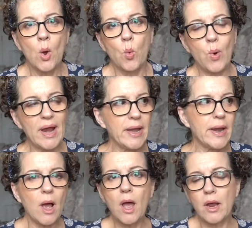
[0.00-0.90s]

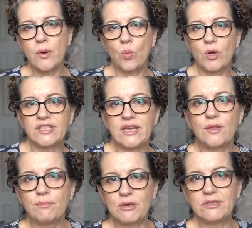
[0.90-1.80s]
When I was in
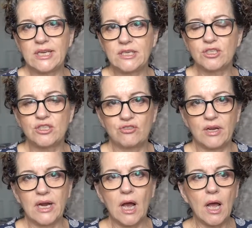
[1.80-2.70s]
the beauty
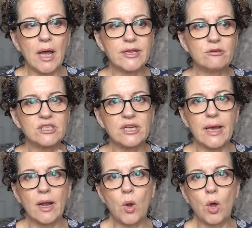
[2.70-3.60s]
industry, I used to
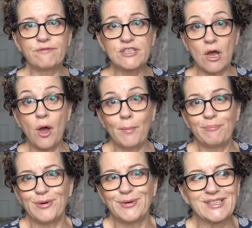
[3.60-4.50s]
get a lot of
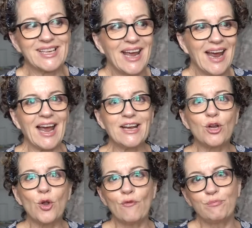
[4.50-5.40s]
samples and a
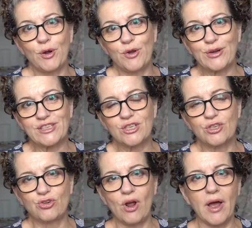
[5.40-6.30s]
lot of products to
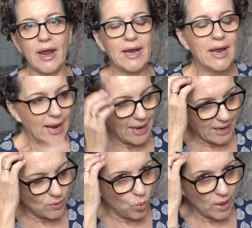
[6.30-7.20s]
try.
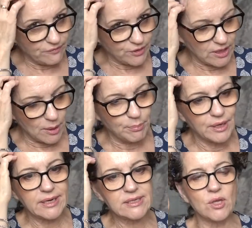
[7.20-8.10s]
And one of the
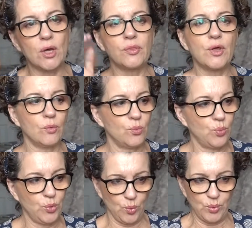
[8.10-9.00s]
companies that
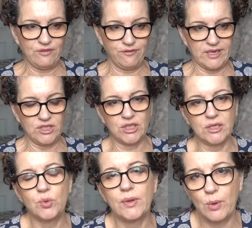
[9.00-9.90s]
we featured,
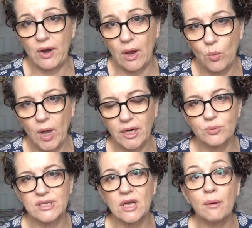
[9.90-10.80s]
where I worked,
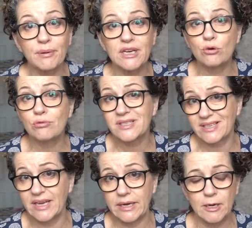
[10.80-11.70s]
was a company called
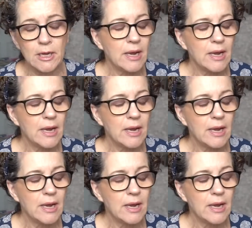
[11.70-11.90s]
SKYN.